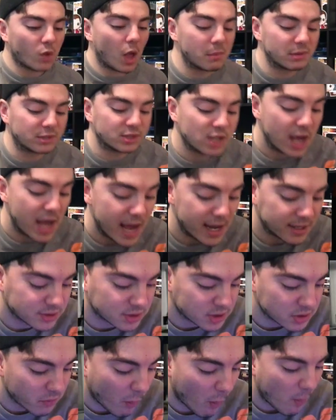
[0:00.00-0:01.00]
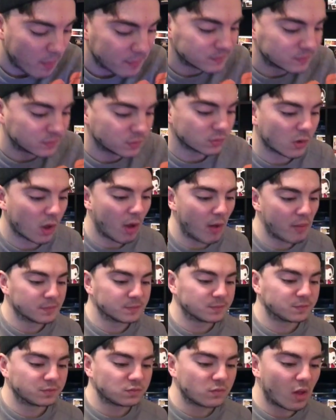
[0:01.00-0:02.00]
I'm attacked! Annalise? Get away
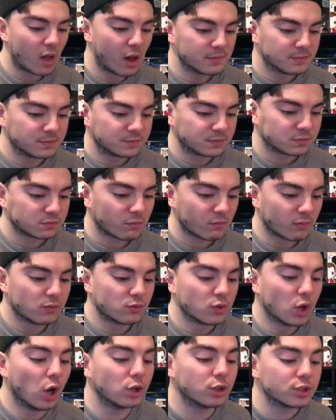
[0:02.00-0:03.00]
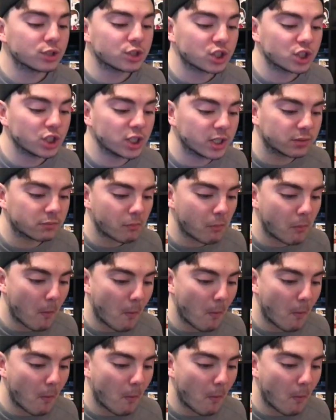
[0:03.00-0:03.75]
from me! Holy shit!